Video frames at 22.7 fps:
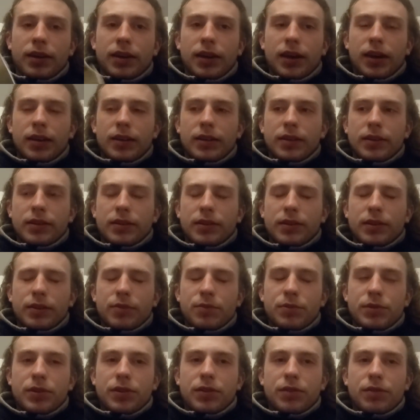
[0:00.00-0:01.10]
And
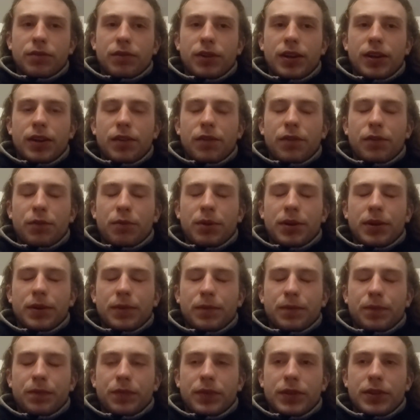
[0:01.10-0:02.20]
I'm just going to read for a bit
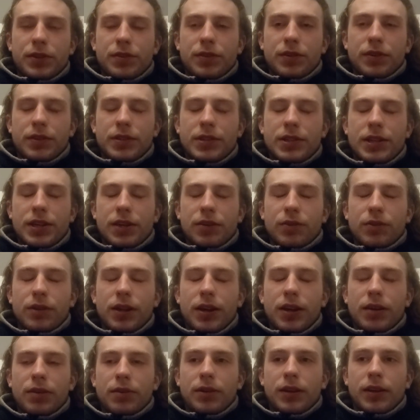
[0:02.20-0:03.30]
and try and settle
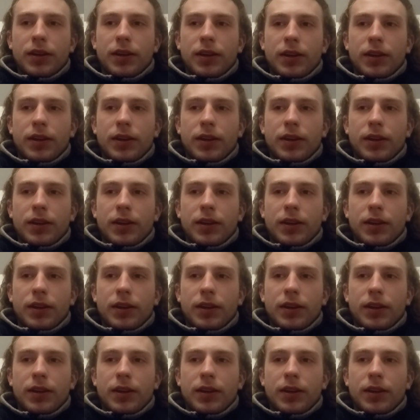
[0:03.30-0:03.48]
down.